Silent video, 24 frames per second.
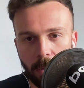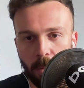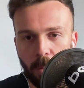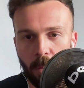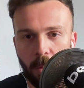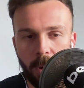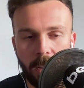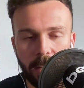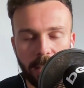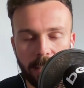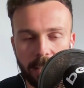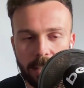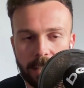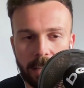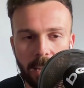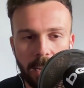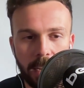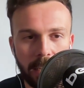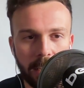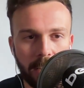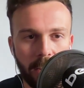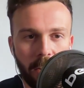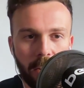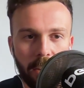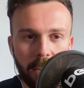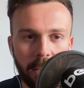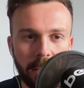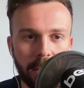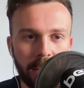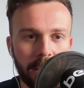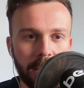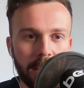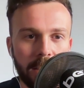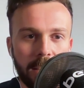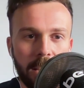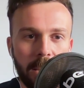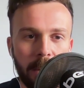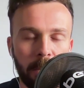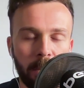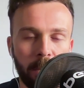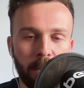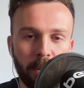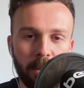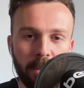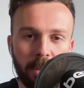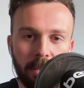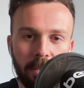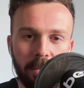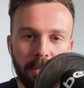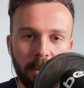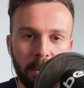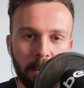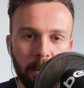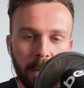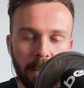Wednesday night in December or something